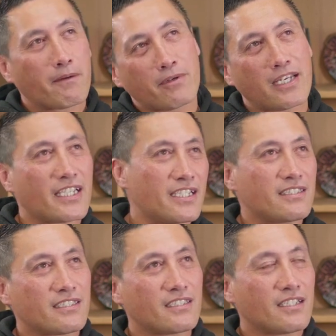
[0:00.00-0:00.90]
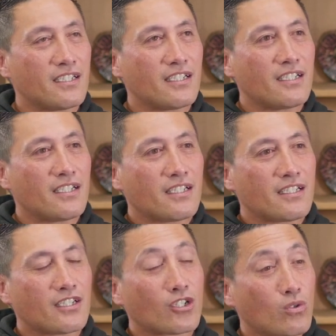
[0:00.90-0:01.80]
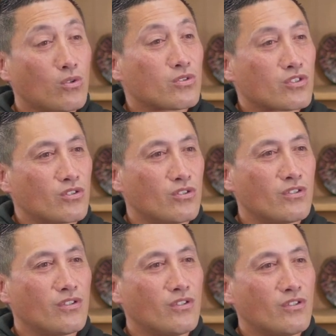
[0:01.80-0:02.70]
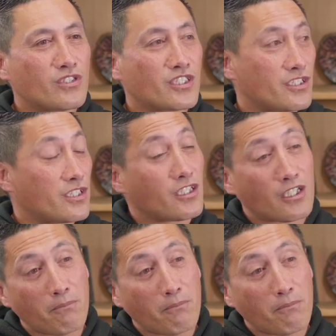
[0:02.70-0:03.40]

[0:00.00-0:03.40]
please the courts or just to tick a